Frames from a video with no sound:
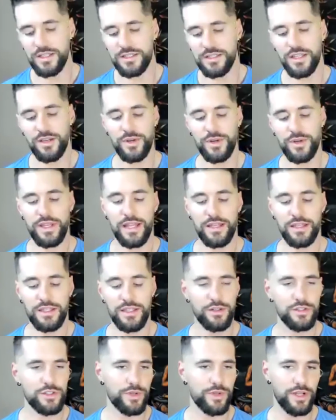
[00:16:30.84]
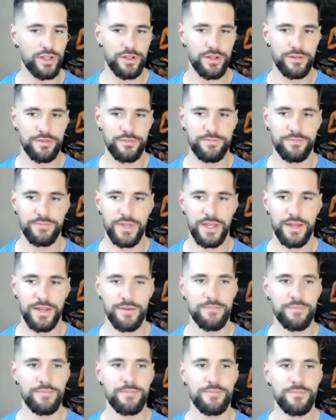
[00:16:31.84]
get rid of that guilt trailer. Yeah.
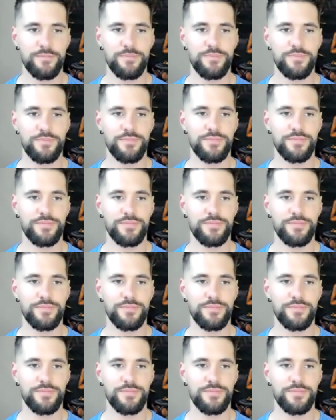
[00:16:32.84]
Please,